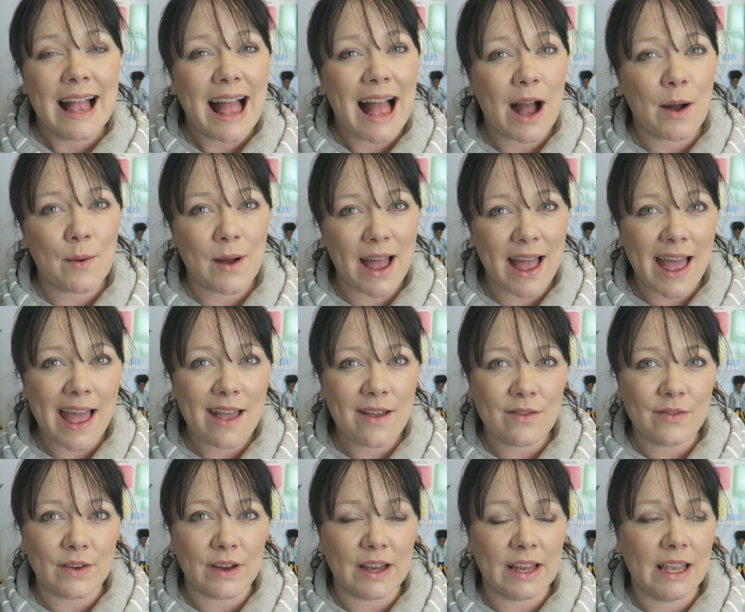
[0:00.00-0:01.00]

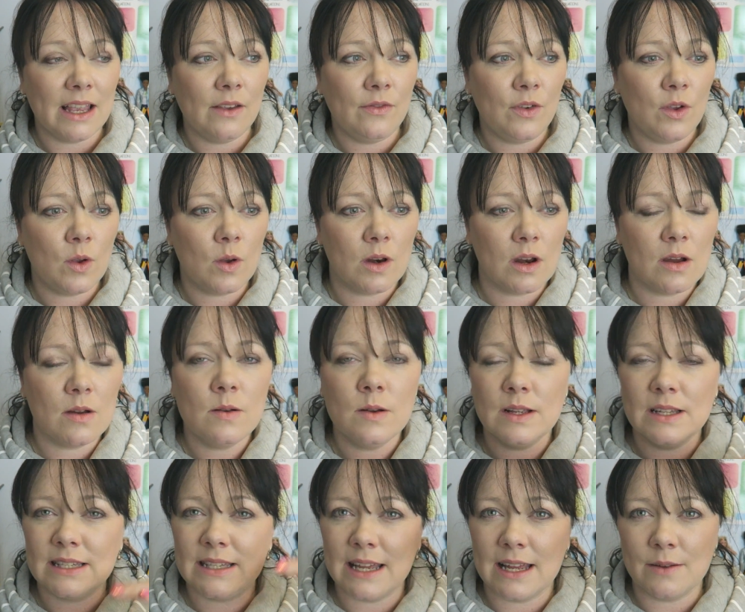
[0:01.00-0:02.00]
However, if you can
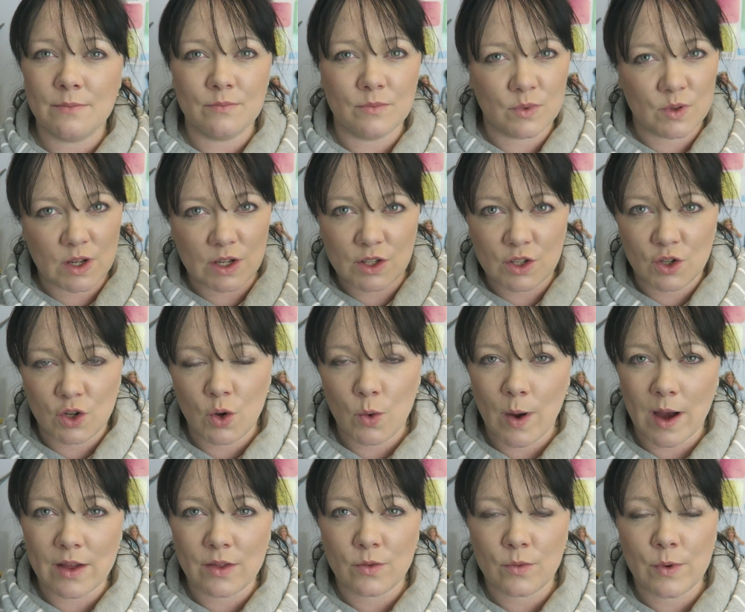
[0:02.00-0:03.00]
only sit, say, two
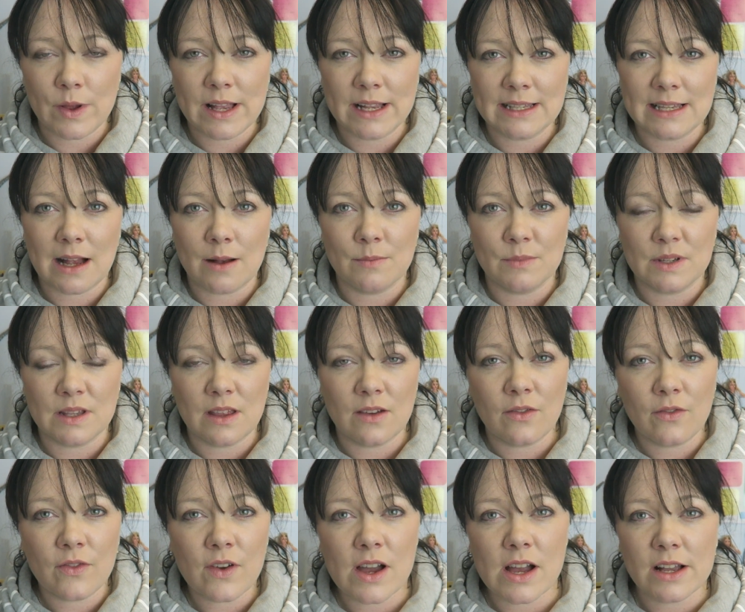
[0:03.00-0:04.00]
out of three exams in the
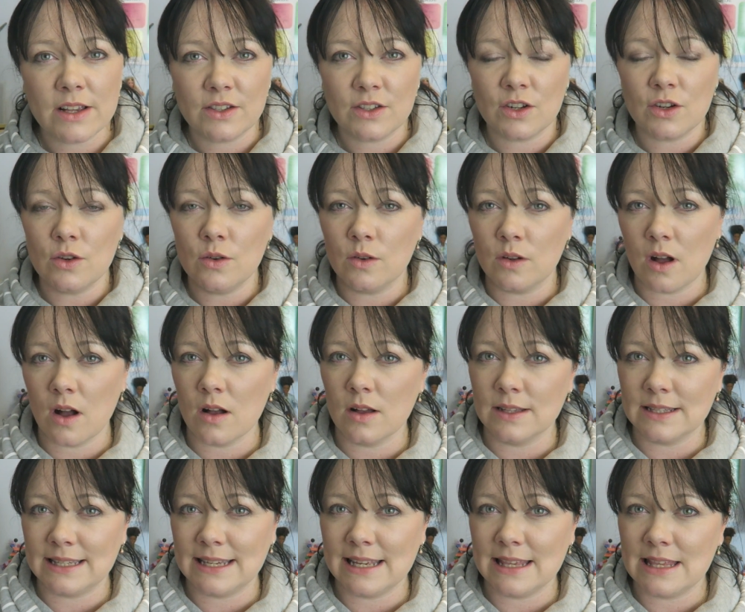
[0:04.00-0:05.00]
first and you
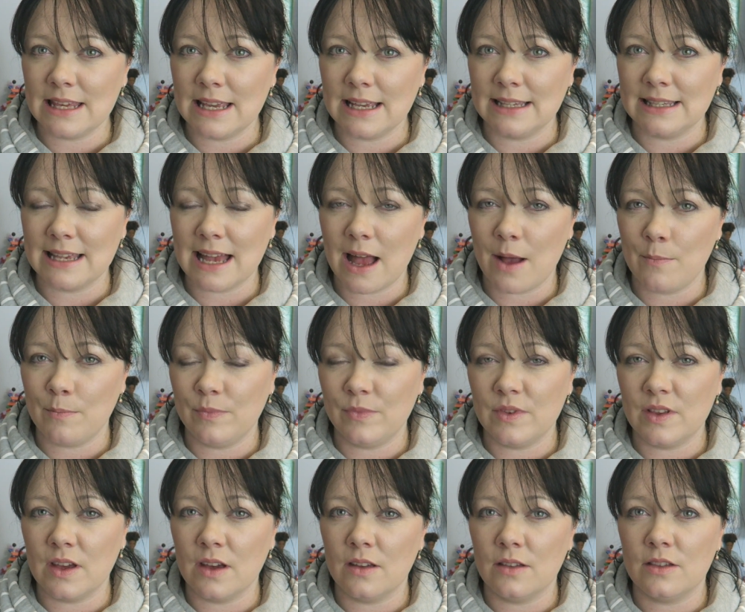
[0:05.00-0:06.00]
can't sit the exam,
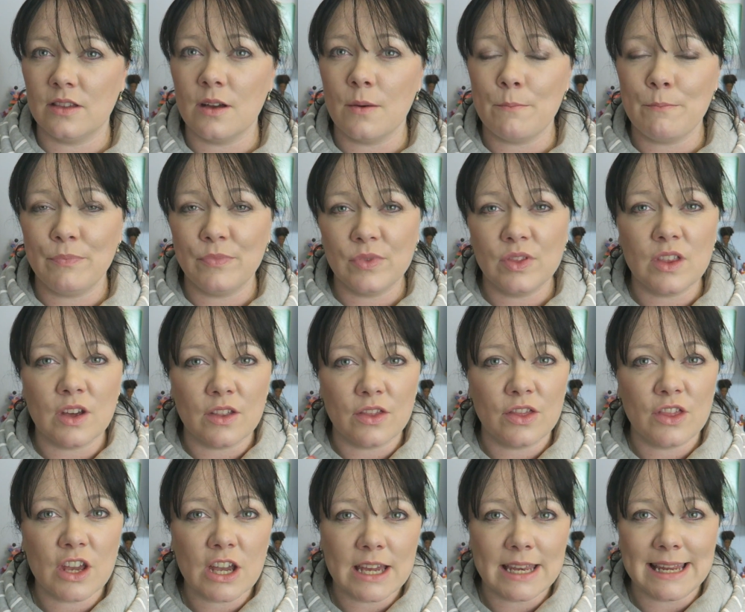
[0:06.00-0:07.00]
the, the, the
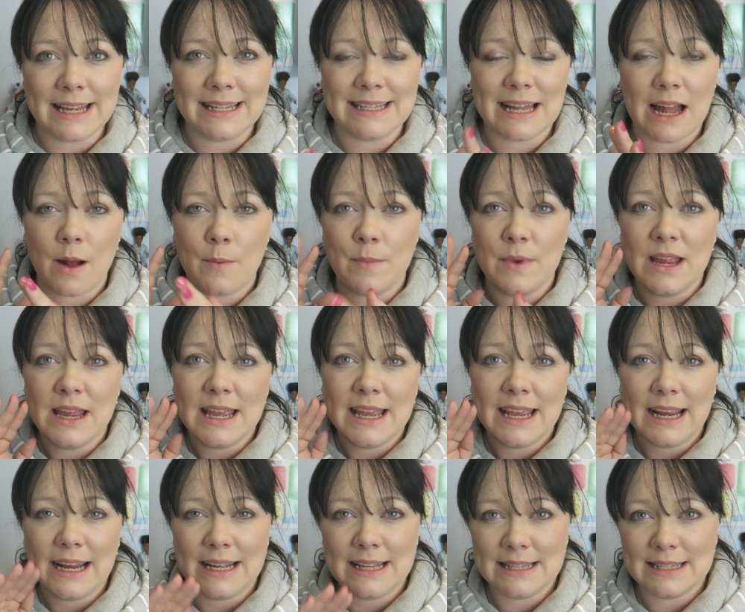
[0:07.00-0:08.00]
third exam
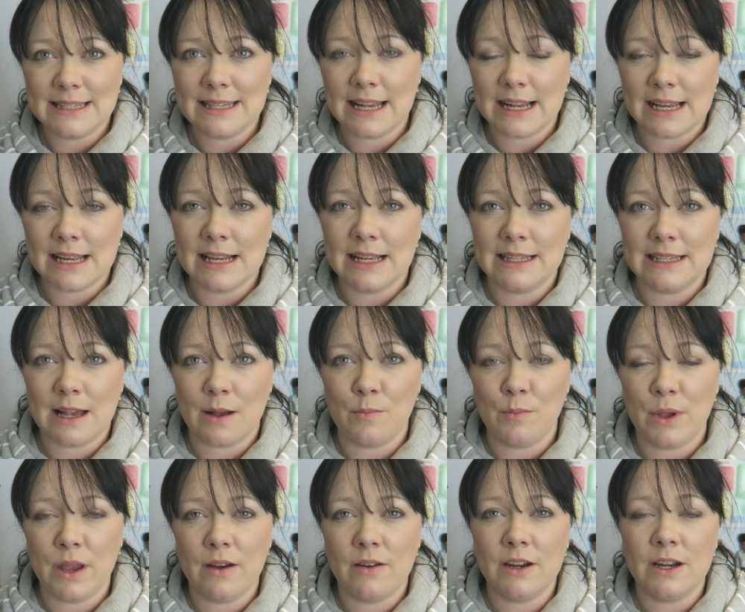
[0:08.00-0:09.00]
in the second exam
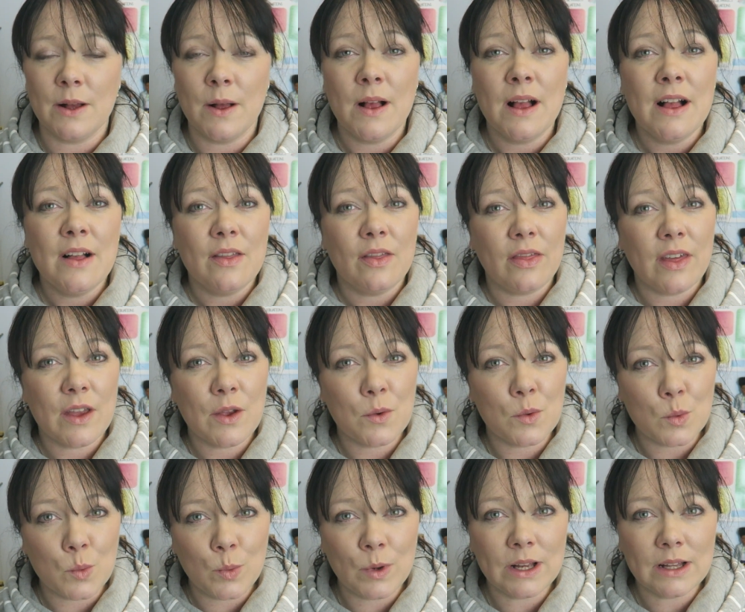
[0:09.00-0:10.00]
period, they
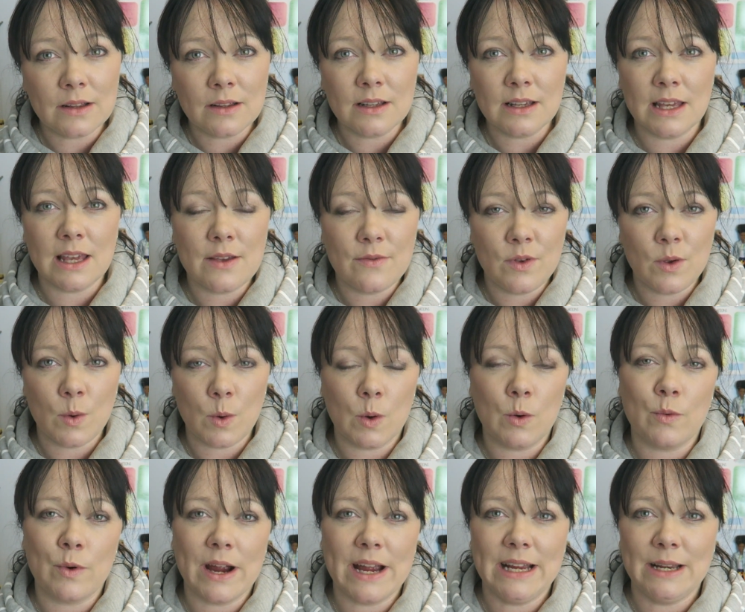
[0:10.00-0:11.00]
will give you a
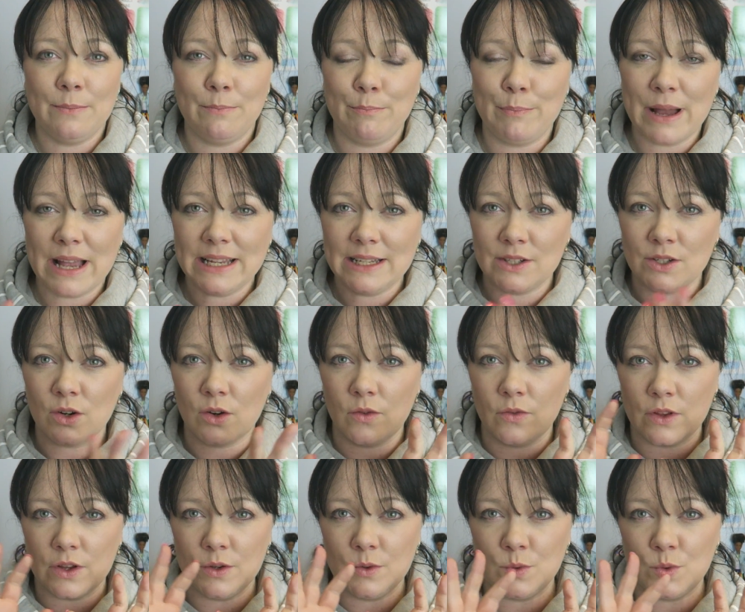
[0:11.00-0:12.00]
grade based
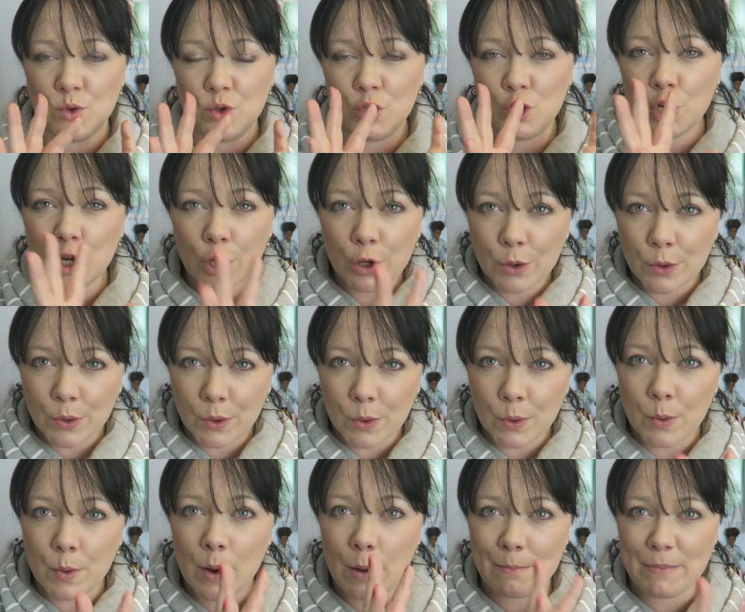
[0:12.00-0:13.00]
on those
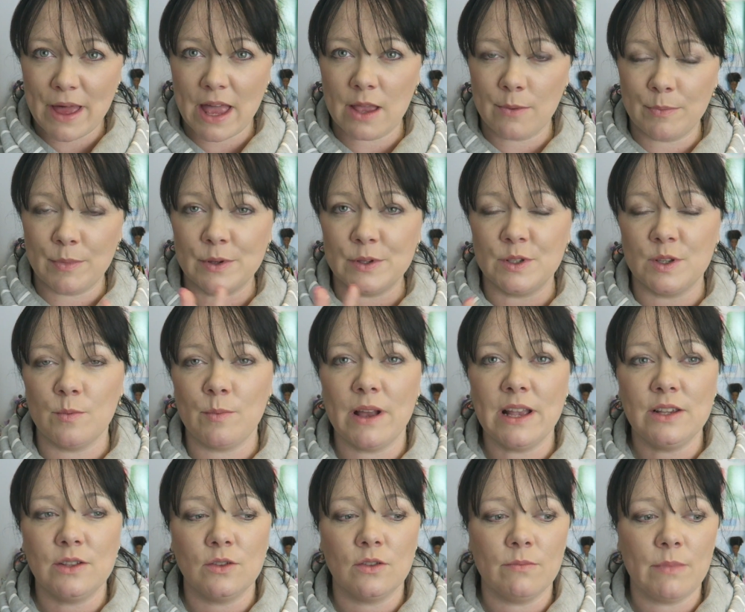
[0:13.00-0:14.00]
two papers. So
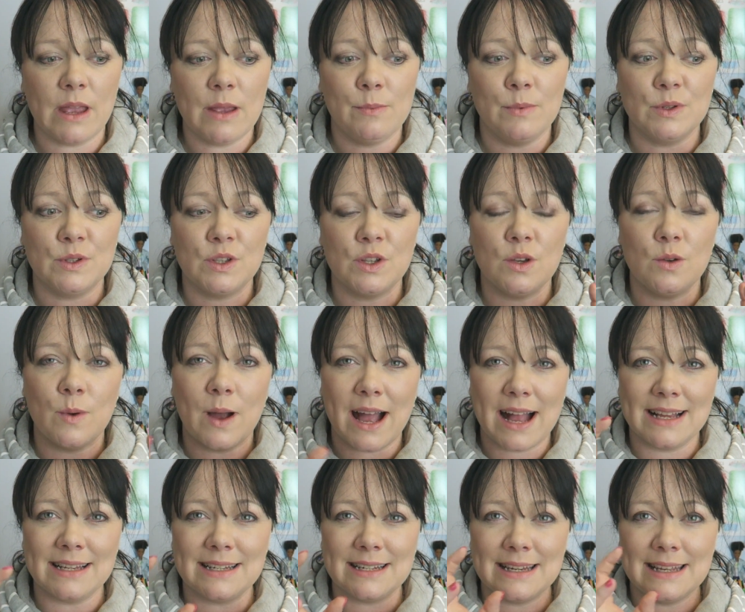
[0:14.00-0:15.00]
based on the papers that you are
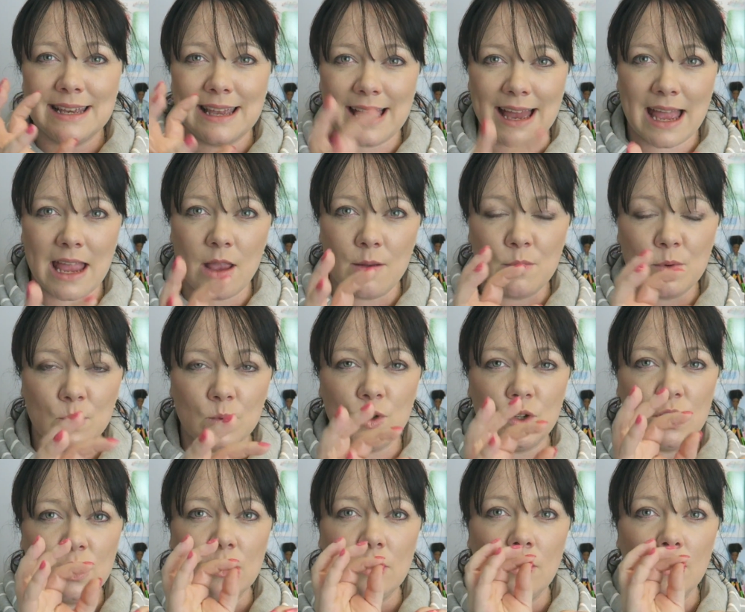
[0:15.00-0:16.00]
actually able
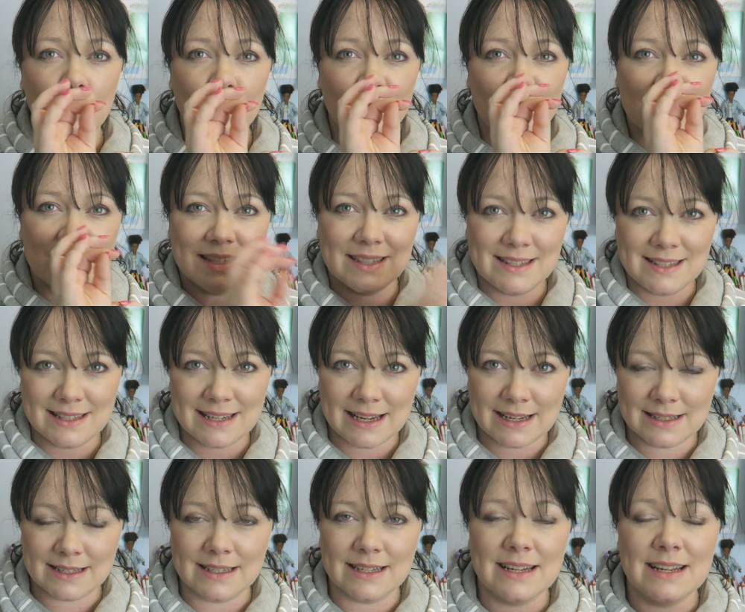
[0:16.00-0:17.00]
to
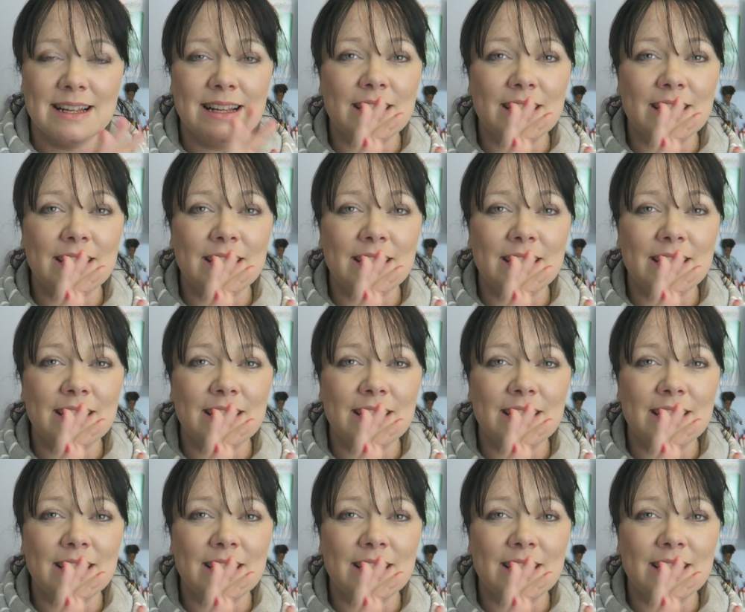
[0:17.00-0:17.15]
sit.